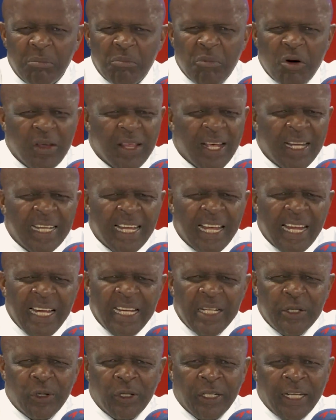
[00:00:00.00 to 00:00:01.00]
more than
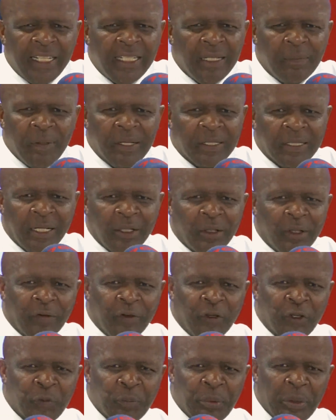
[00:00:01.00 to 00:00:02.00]
80 or 90%
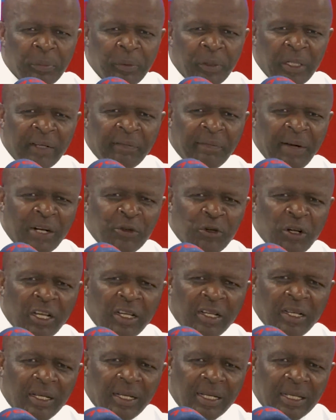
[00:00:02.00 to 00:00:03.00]
of those people have
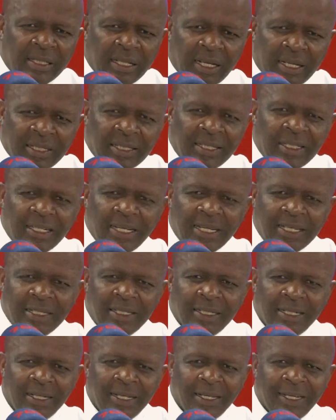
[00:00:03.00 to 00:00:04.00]
actually
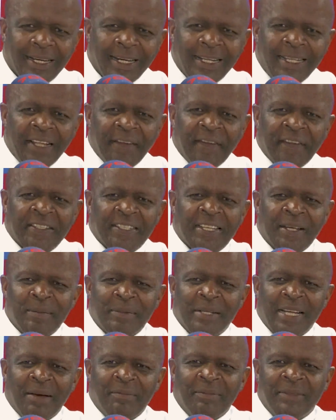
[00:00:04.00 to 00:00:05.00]
succeeded, and at the
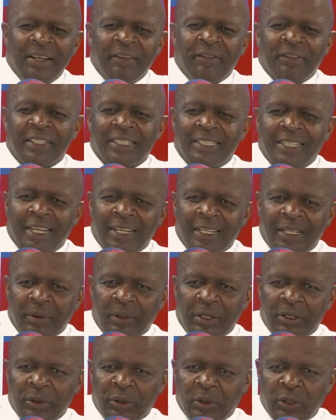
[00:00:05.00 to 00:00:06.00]
same time, they've returned
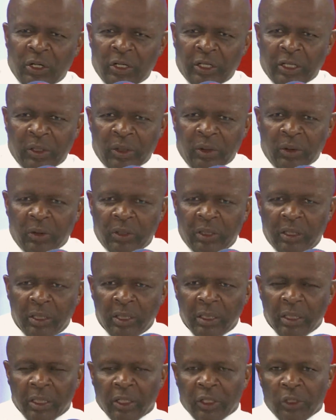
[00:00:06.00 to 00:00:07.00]
what to call the loan.
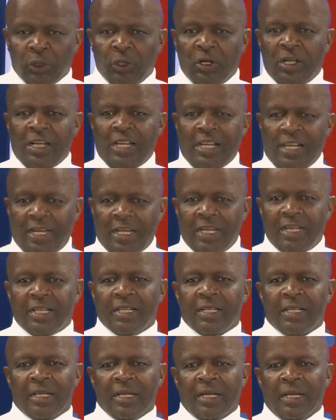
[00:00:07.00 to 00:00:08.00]
Mm. You
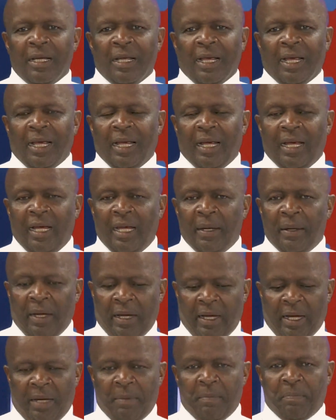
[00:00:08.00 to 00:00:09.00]
need
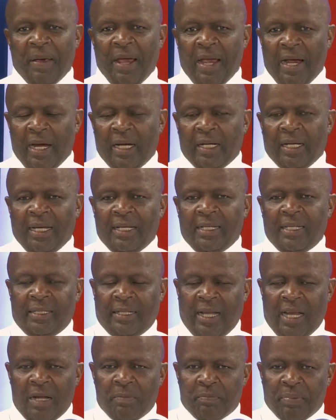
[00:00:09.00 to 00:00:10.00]
a bank, a
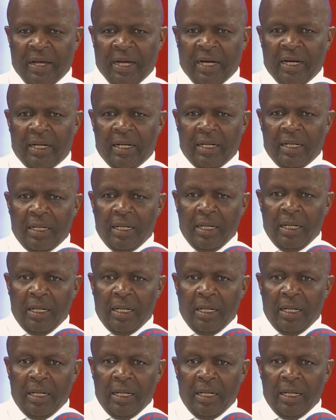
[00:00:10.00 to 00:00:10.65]
state bank,